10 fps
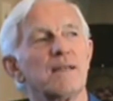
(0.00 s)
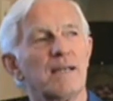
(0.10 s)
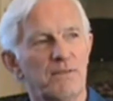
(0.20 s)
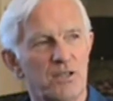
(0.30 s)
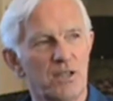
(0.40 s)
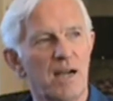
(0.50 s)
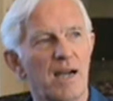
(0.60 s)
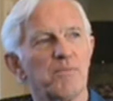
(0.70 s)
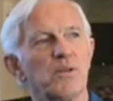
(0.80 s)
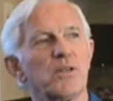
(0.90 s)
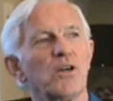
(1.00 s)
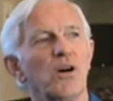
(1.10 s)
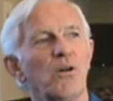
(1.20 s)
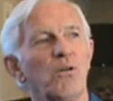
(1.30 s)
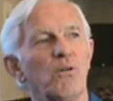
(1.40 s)
We'd have a job, we'd
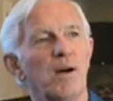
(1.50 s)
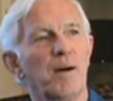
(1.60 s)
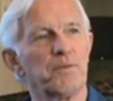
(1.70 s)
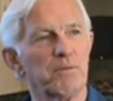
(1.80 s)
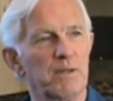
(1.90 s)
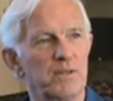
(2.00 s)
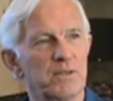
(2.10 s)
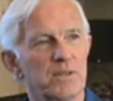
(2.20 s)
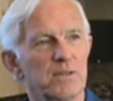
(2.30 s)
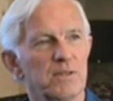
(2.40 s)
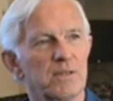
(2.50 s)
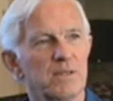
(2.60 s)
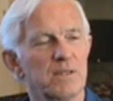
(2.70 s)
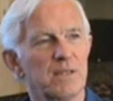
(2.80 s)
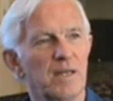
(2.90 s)
go up the rivers,
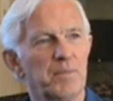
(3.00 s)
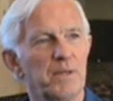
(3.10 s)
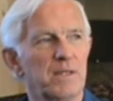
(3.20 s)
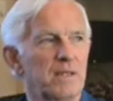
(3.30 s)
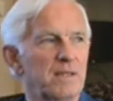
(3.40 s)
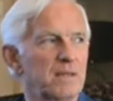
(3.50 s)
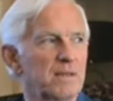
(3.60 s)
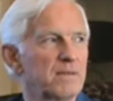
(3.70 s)
up into the